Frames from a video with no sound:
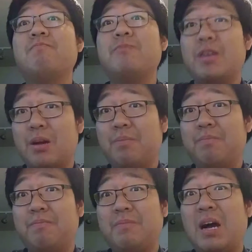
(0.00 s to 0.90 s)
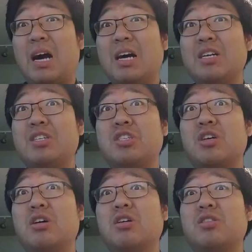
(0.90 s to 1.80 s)
Yep, I
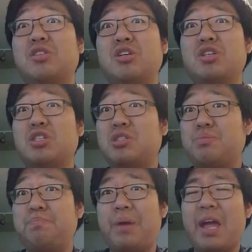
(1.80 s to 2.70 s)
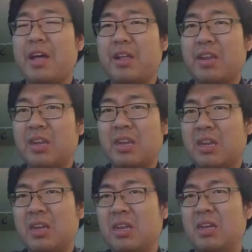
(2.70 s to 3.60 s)
saw this ban
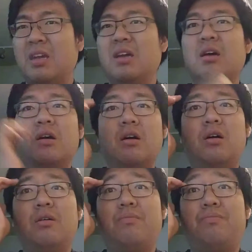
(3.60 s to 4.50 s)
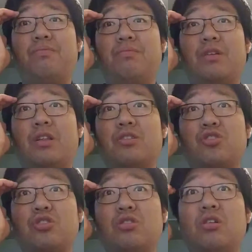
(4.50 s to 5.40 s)

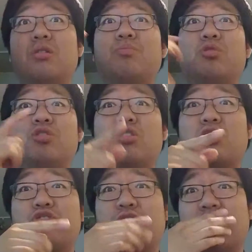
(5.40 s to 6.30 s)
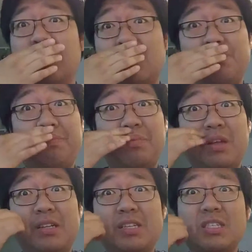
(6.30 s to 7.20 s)
along too. Thunder God Dragons
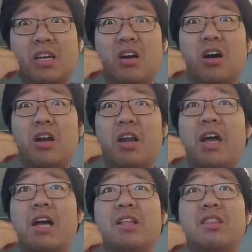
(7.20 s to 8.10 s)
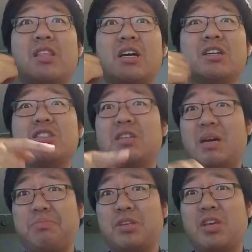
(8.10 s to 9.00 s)
play this card, and there is an
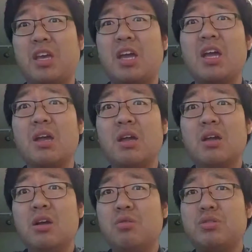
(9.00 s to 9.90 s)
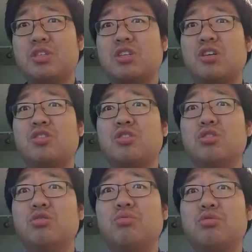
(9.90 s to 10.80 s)
FTK with this card
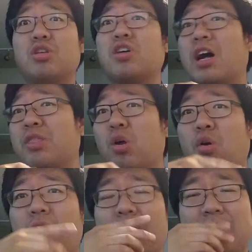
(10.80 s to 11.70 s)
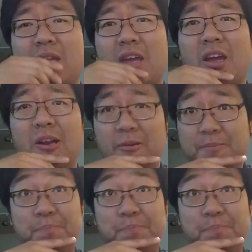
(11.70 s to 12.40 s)
too, the Gondora FTK.